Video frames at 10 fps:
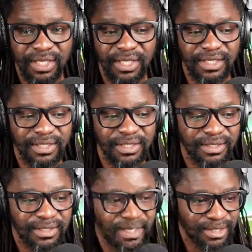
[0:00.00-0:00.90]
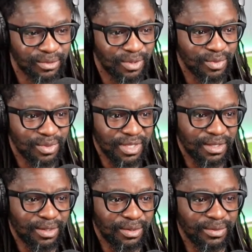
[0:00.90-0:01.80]
And I just want to
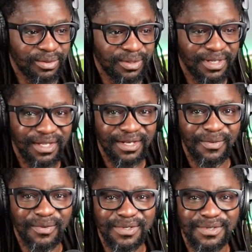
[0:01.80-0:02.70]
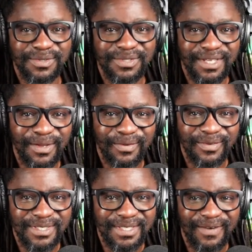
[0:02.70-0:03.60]
thank you, and I want you to take care of
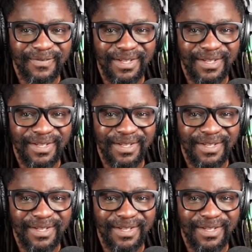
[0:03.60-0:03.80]
yourself.